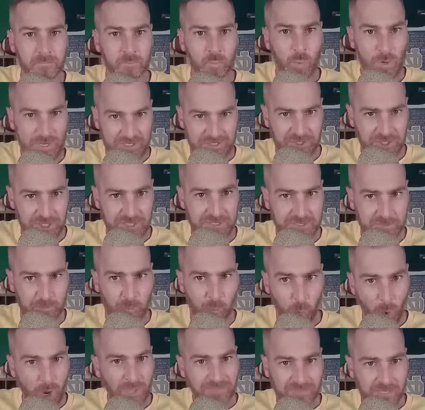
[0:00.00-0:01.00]
which is
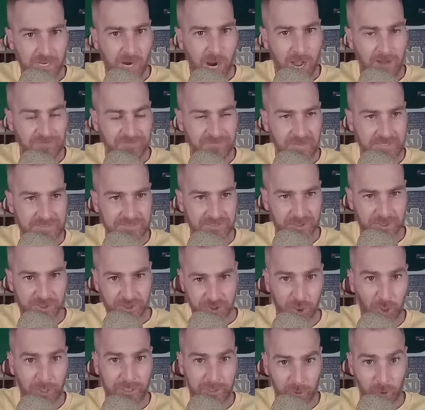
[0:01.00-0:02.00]
what the offense
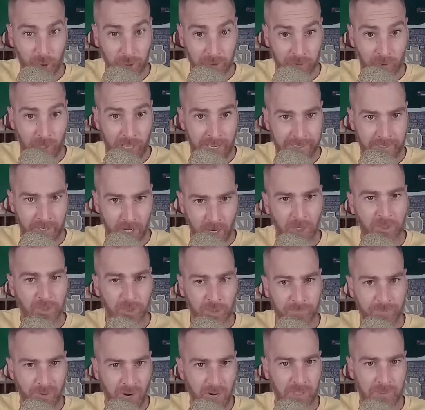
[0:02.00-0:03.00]
should have looked like
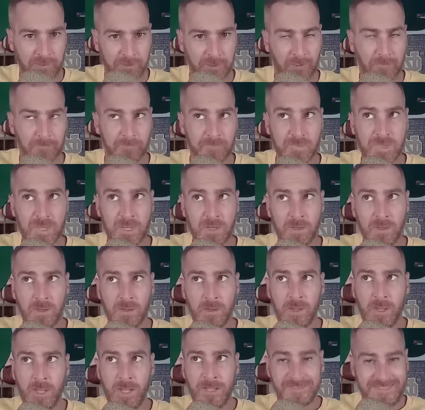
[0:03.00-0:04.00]
under Buckner?
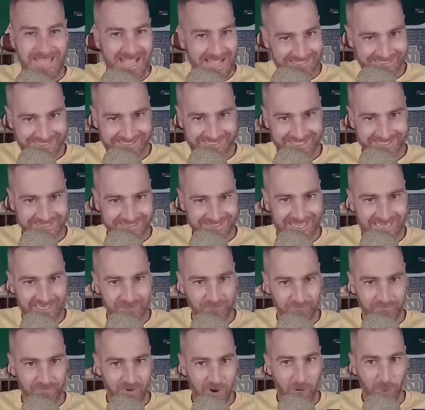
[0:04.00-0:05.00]
That's the
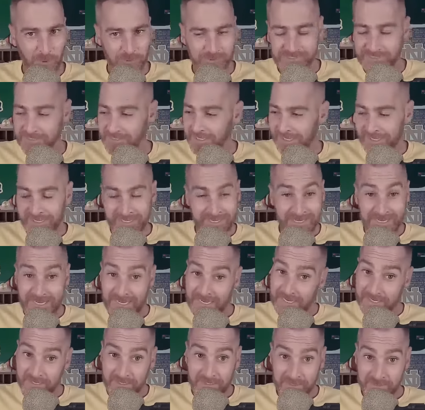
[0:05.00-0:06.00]
thing, folks.
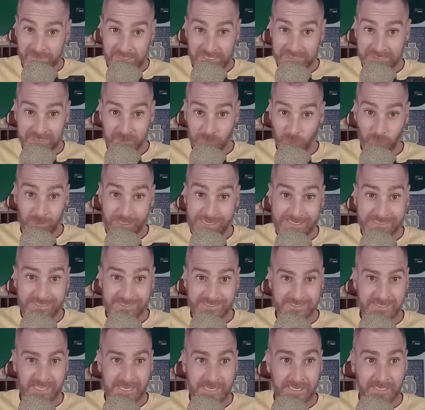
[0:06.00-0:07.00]
This
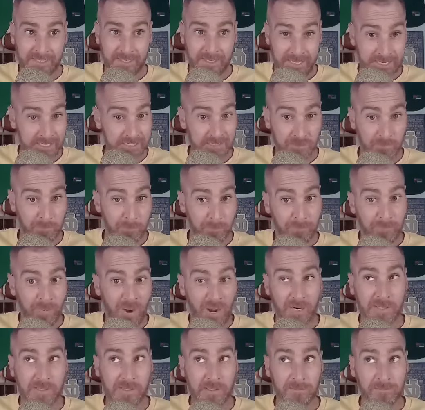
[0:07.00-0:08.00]
Reese thing is
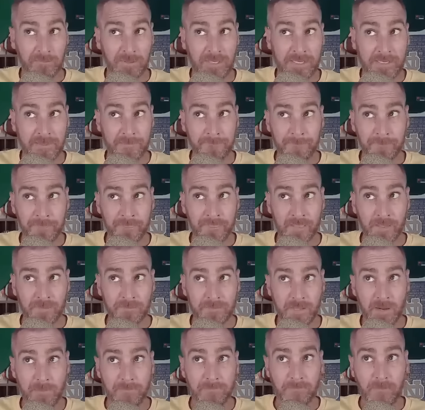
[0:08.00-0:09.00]
bugging me
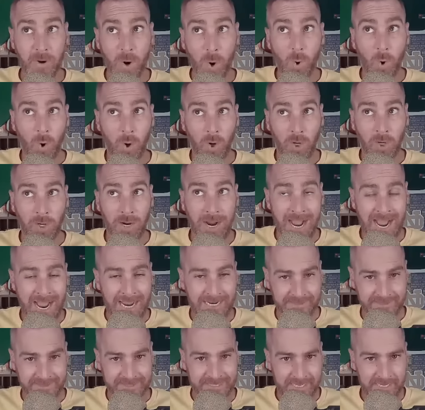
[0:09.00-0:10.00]
the more
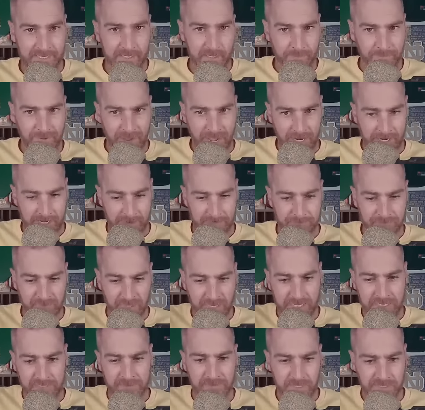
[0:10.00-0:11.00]
I think about it.
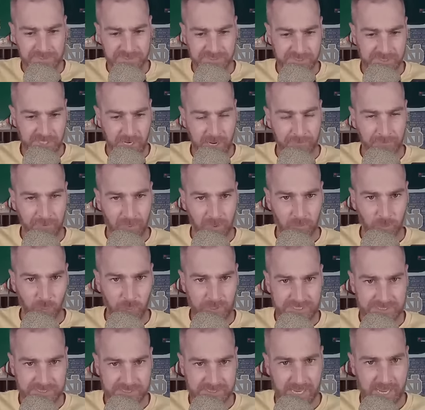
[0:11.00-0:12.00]
In the summer,
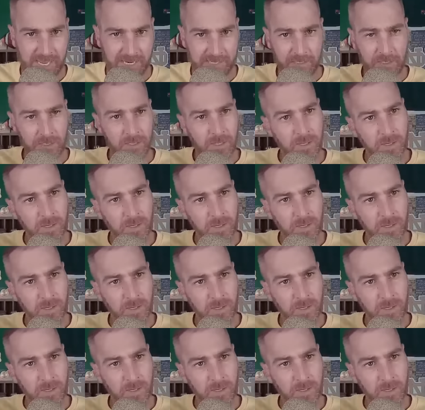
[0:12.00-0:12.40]
we said,